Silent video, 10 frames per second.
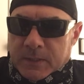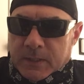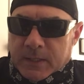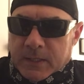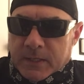
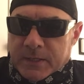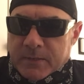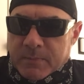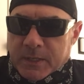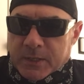The
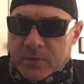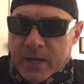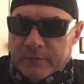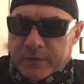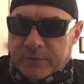emitted
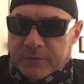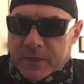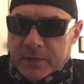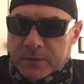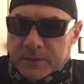gravity
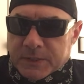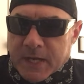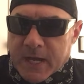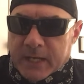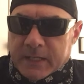field is a
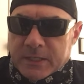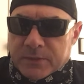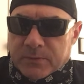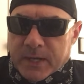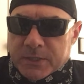highly
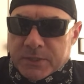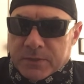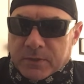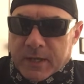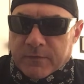
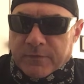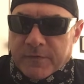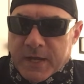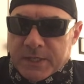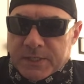directional and
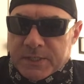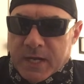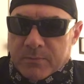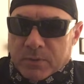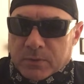phase
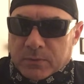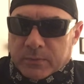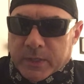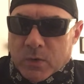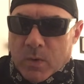stable,
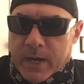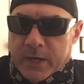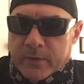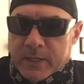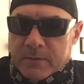
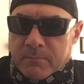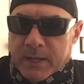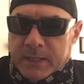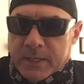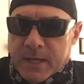requiring
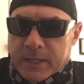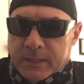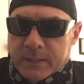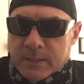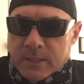
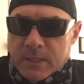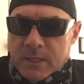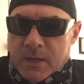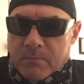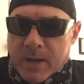magnetic
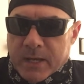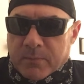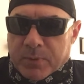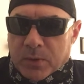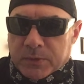
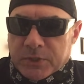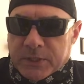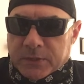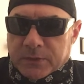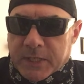monopole
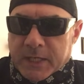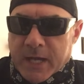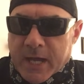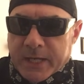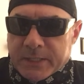shielding and
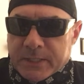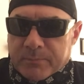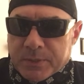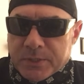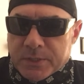high
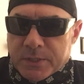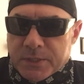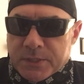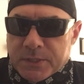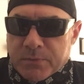temperature
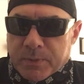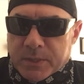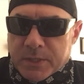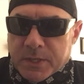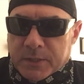
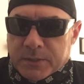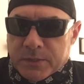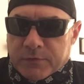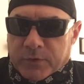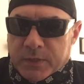
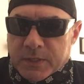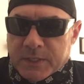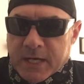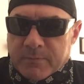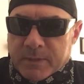superconductors for
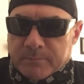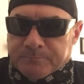containment.